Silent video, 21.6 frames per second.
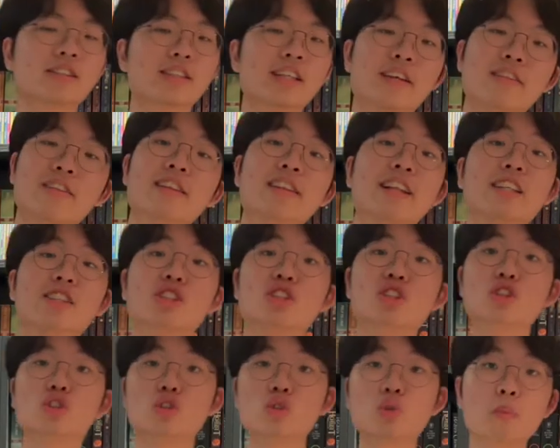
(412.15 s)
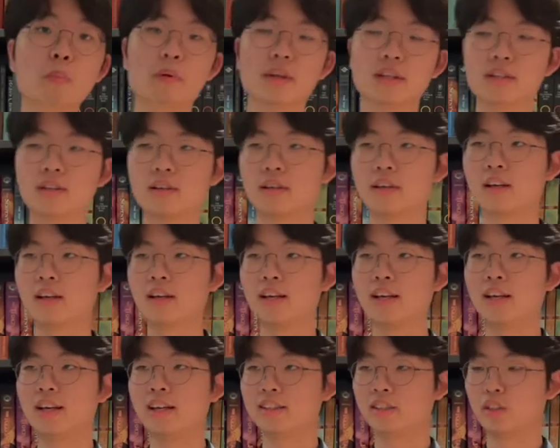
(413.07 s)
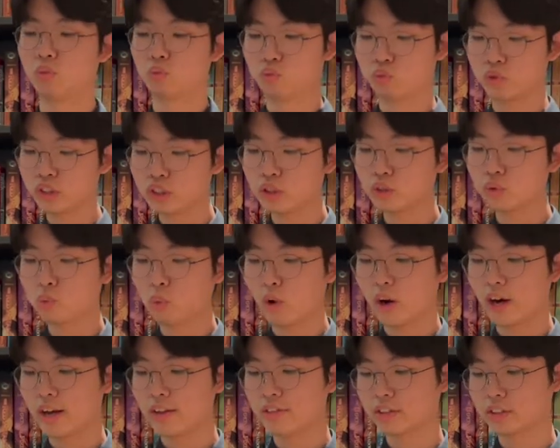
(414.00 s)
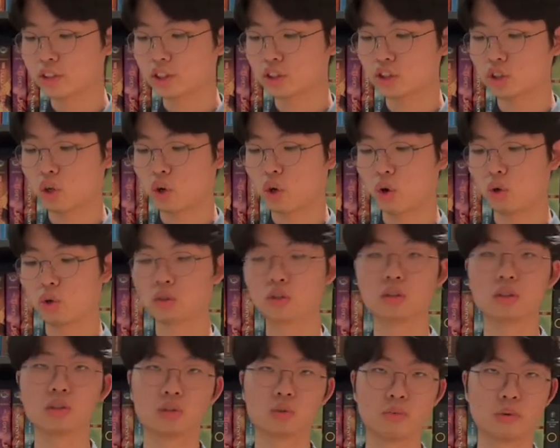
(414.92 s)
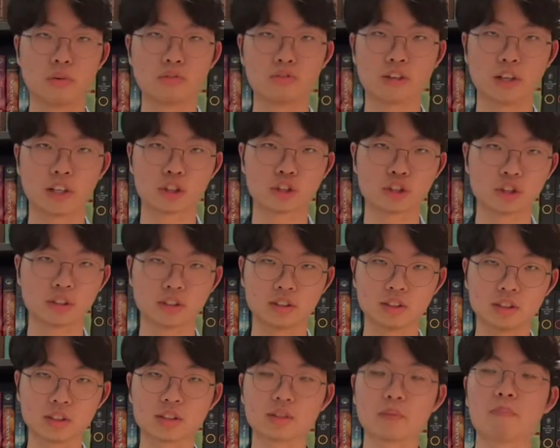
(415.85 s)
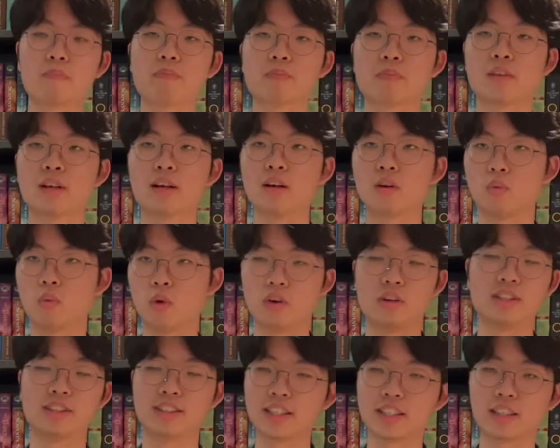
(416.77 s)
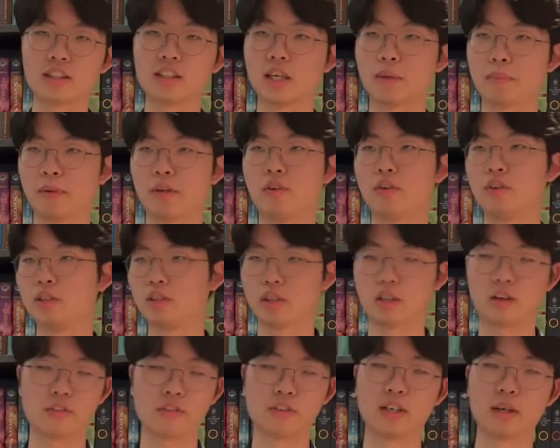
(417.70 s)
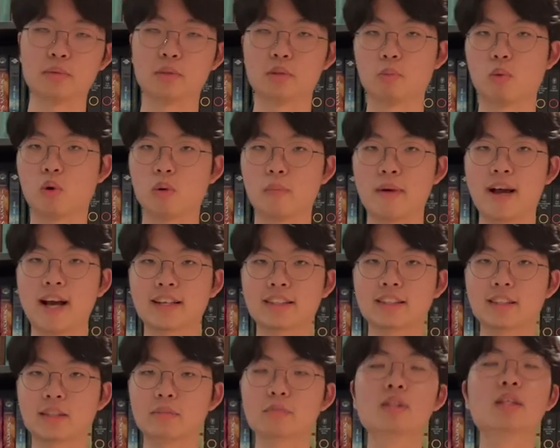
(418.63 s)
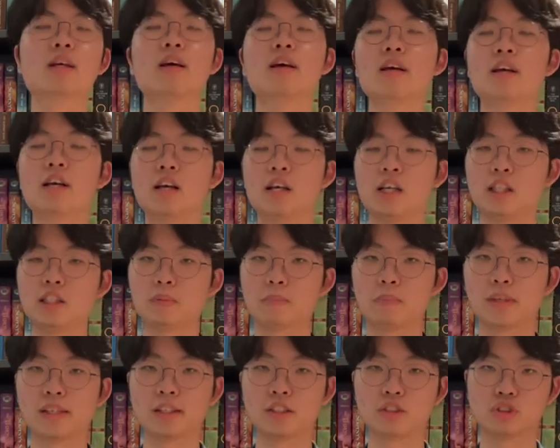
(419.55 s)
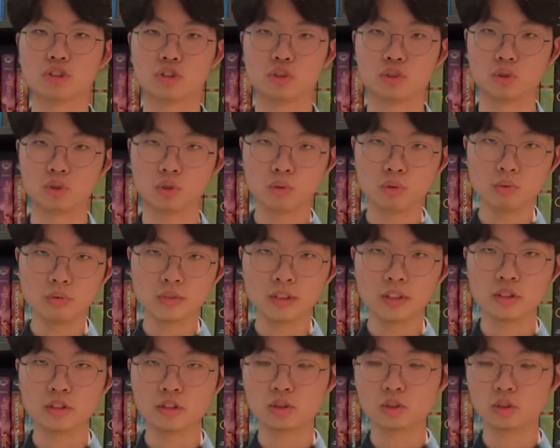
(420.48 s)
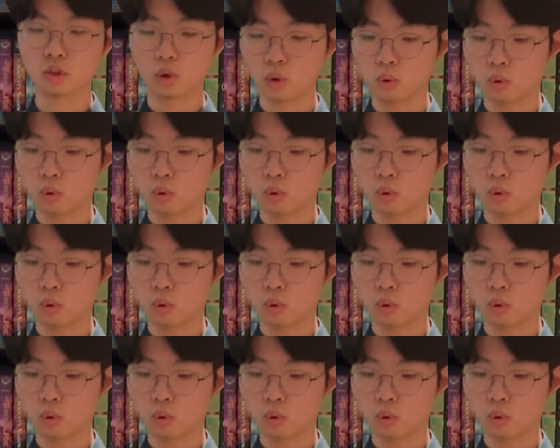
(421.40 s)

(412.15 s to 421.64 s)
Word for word: I think that's stupid. The reason why this is called the reflections, well, its second name anyway, the other name is moral maxims, is because you need to go